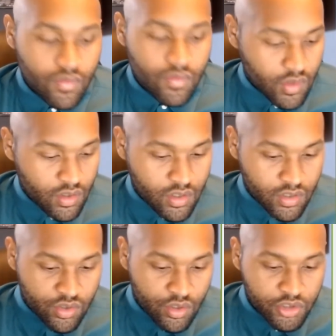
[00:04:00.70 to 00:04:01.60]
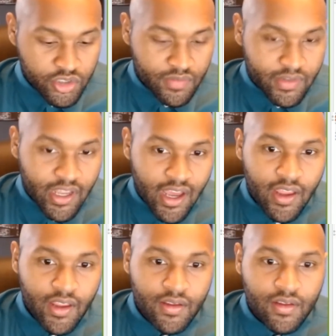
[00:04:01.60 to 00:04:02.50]
Control-Shift-I,
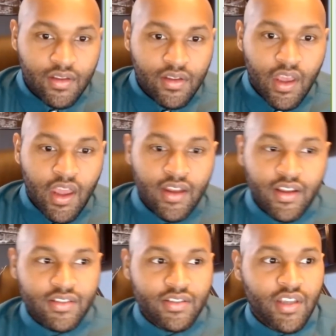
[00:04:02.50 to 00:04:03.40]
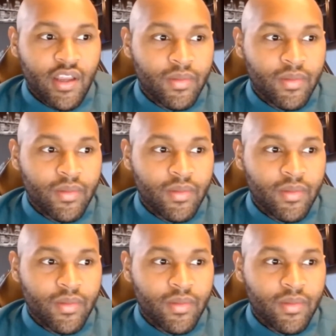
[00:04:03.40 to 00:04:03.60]
and it does the same thing.